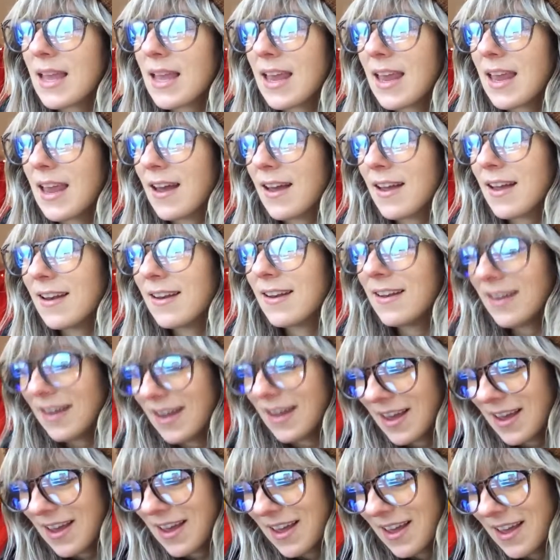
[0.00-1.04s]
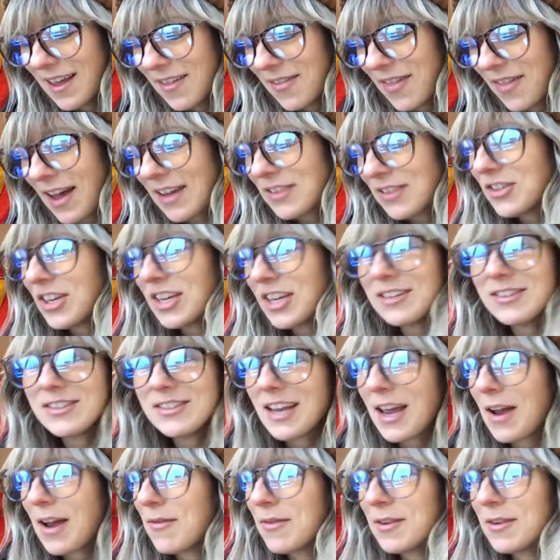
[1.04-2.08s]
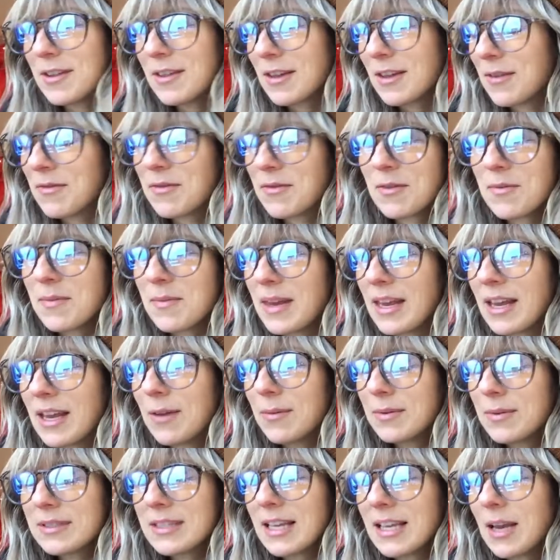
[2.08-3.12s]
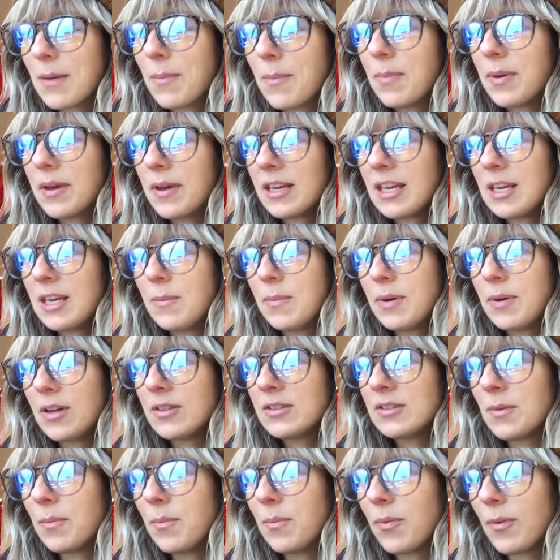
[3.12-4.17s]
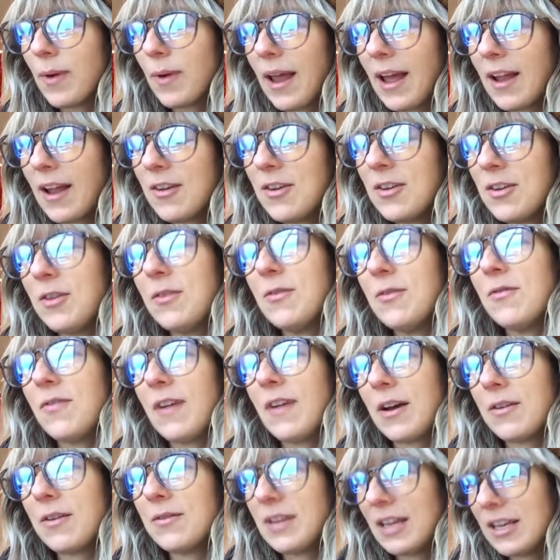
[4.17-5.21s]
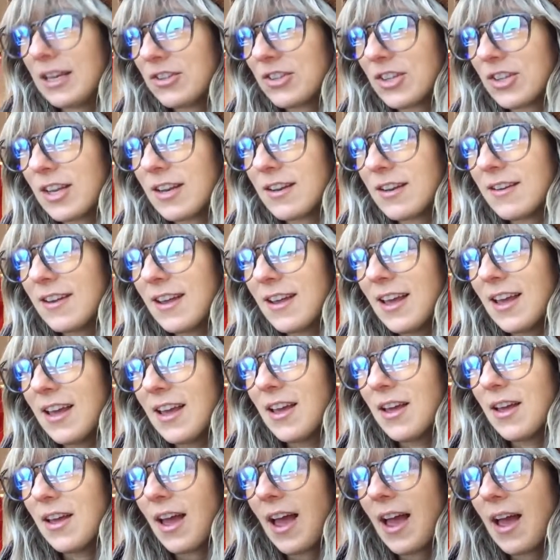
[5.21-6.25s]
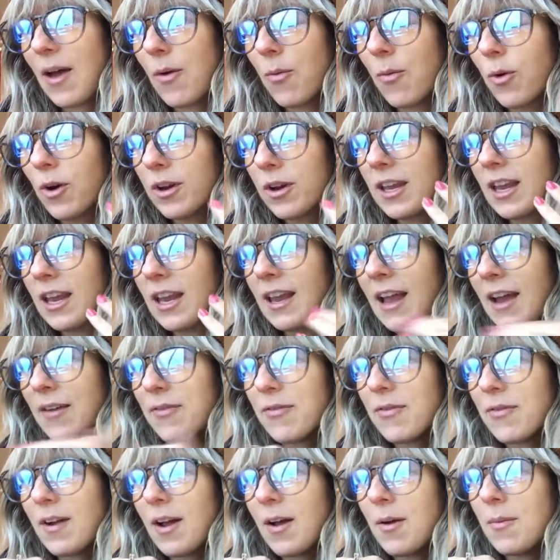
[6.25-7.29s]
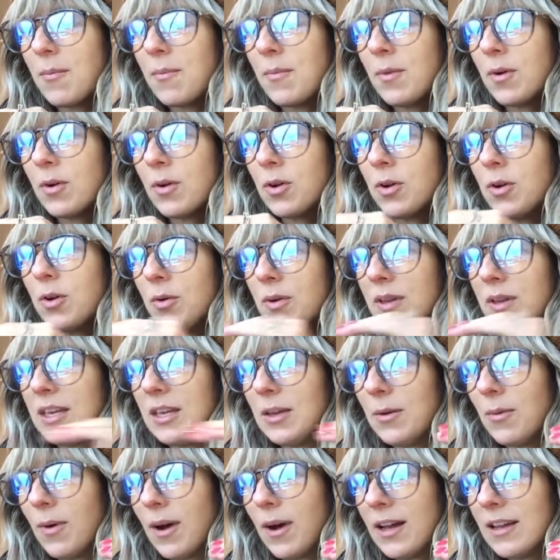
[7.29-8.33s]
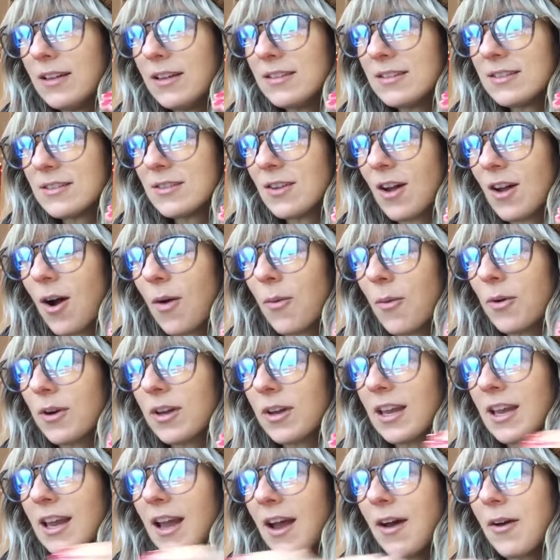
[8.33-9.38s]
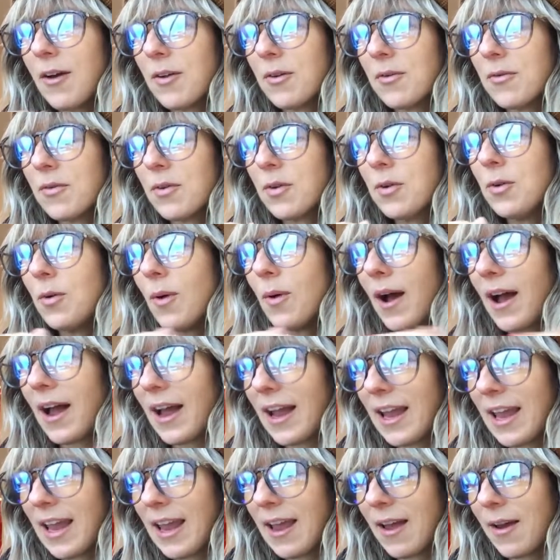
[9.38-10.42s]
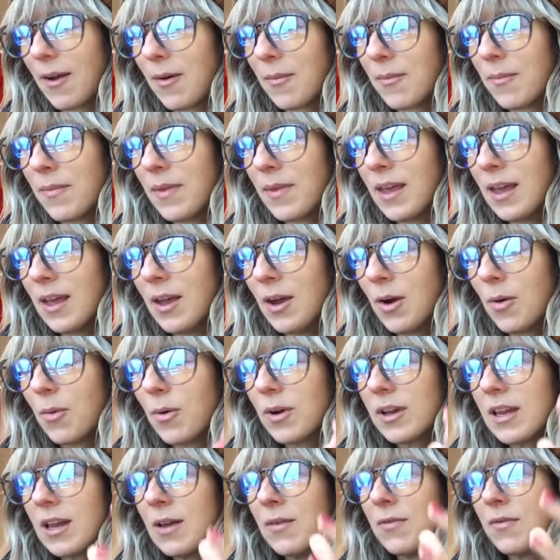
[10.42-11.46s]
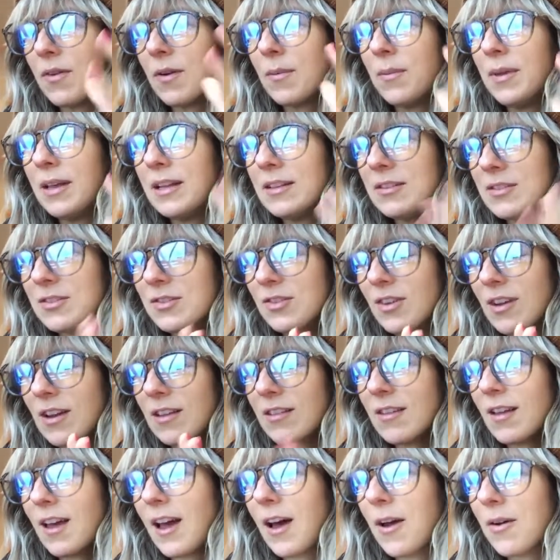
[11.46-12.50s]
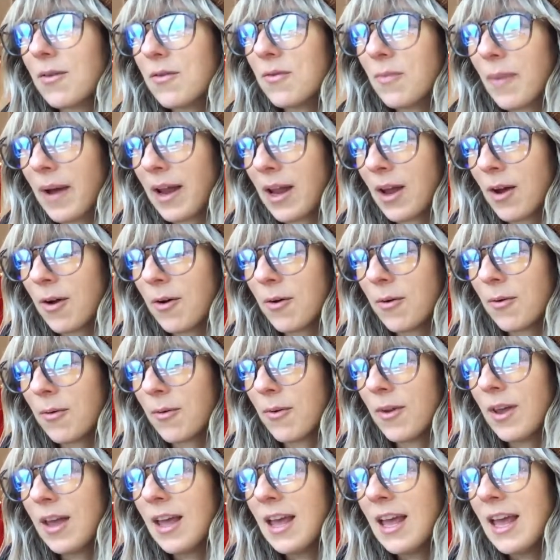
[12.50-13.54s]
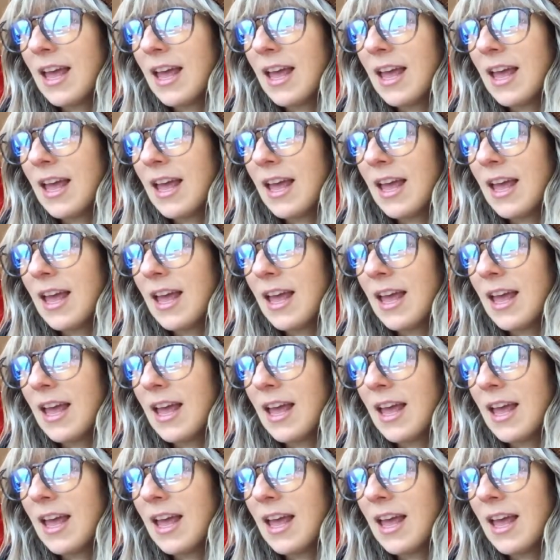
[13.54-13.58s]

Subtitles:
And that changed everything for me. It was like he built a brand new foundation, working from who he was, not working out of who I am, working from his strength, not out of my own.